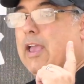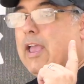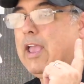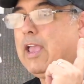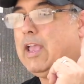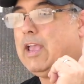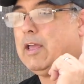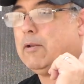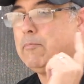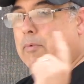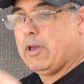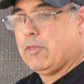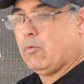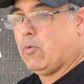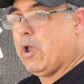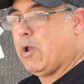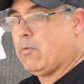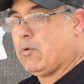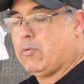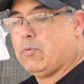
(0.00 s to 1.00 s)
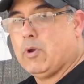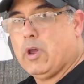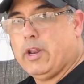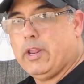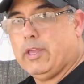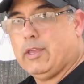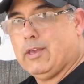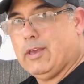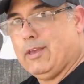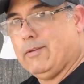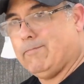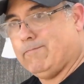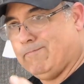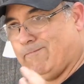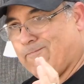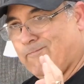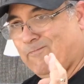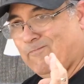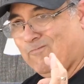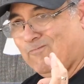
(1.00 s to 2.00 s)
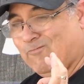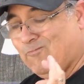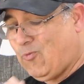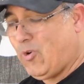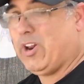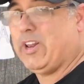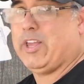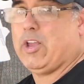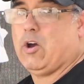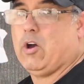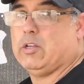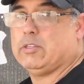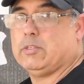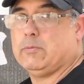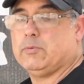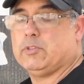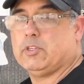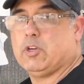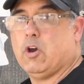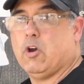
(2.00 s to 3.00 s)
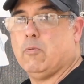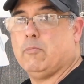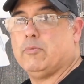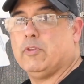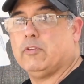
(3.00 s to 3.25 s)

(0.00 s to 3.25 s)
And by the way, we're running a really awesome scope.